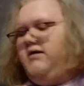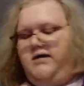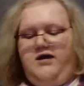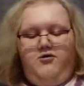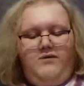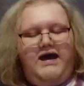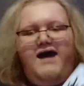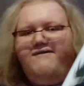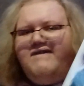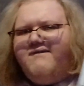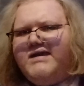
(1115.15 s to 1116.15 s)
Here we have
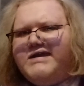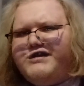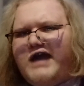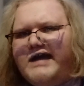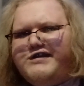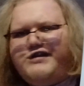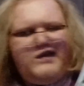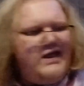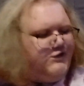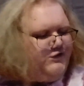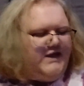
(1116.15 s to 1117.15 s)
DVD set
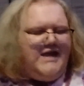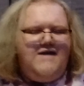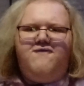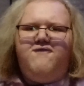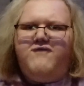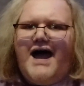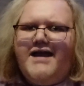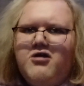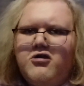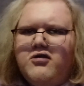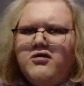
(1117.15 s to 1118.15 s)
6, the
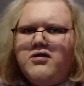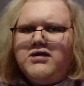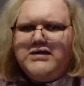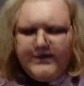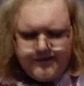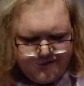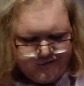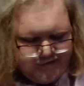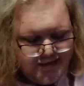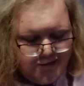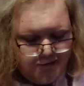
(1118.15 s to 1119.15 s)
final
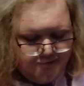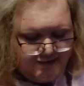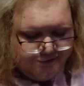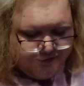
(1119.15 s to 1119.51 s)
single disc